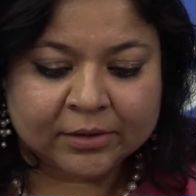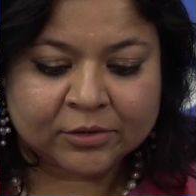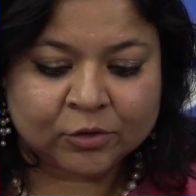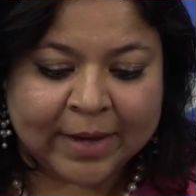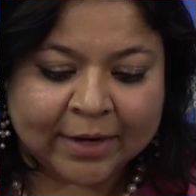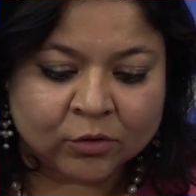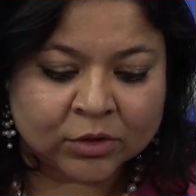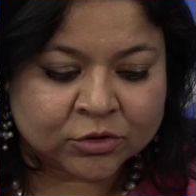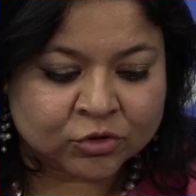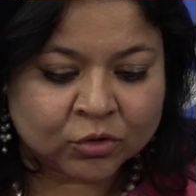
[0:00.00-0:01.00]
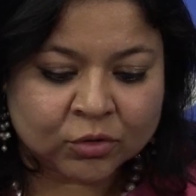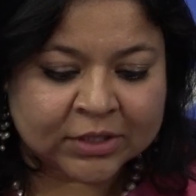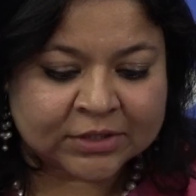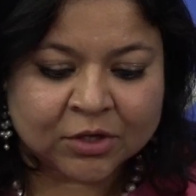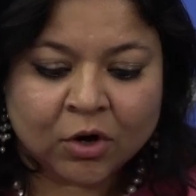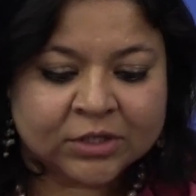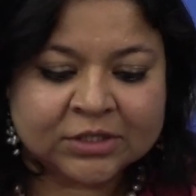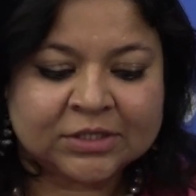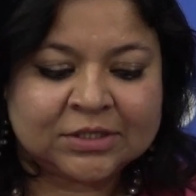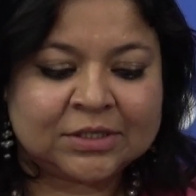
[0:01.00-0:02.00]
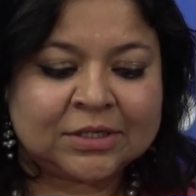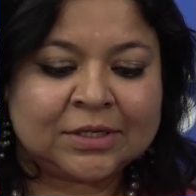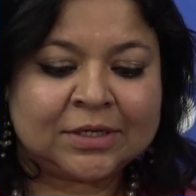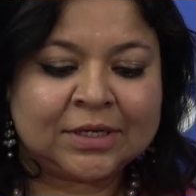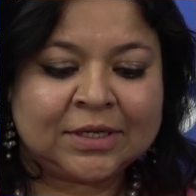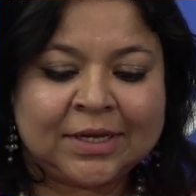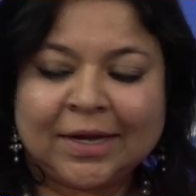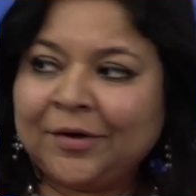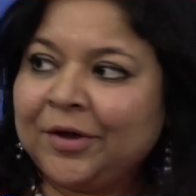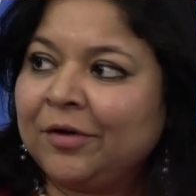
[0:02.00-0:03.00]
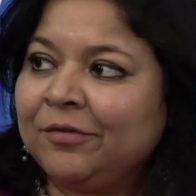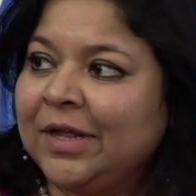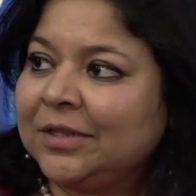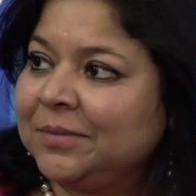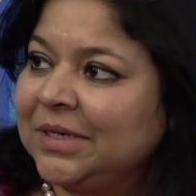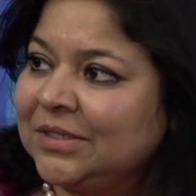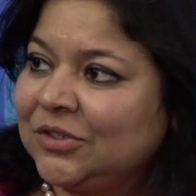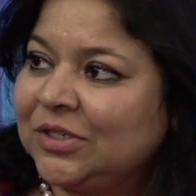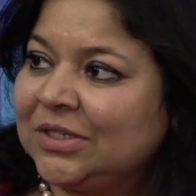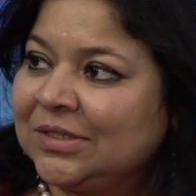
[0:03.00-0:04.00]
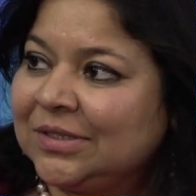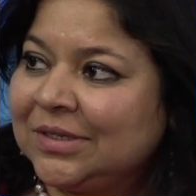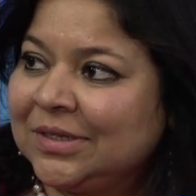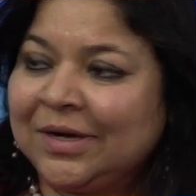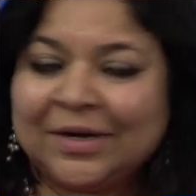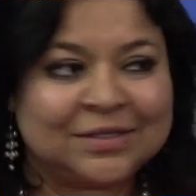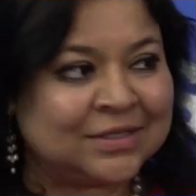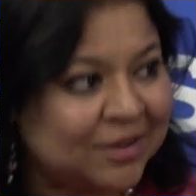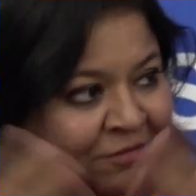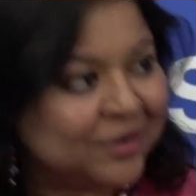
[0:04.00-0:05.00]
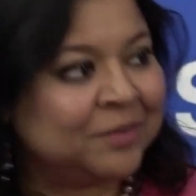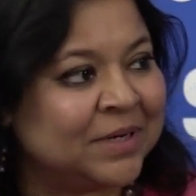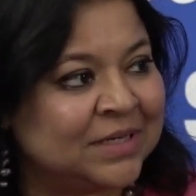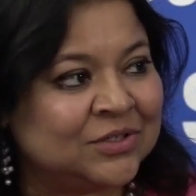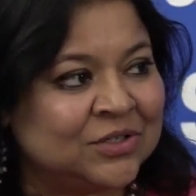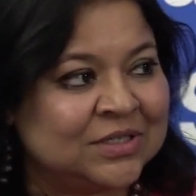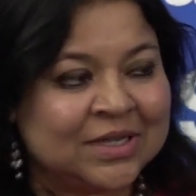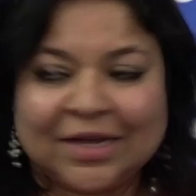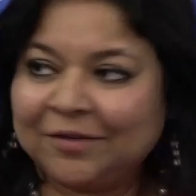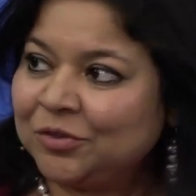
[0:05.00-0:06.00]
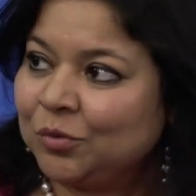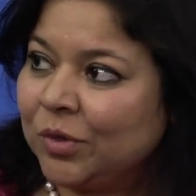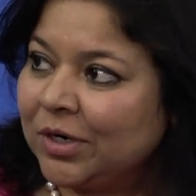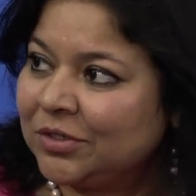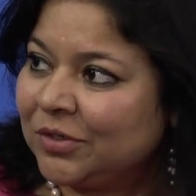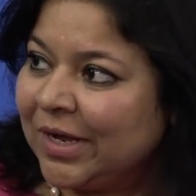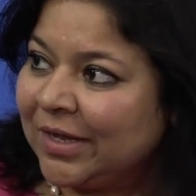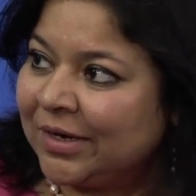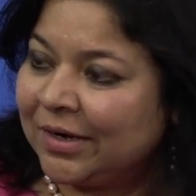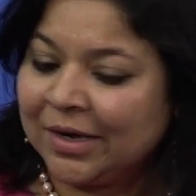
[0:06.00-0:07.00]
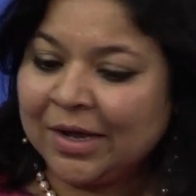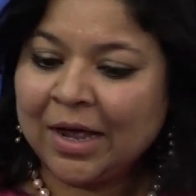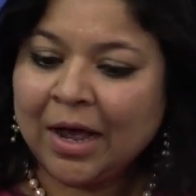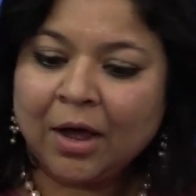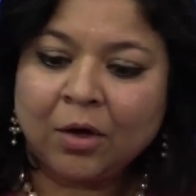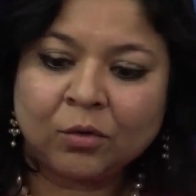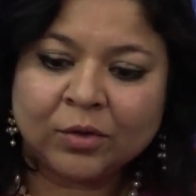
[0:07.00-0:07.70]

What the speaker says: tobacco control is not just in the area of health ministries. There are several ministries that have to work together. How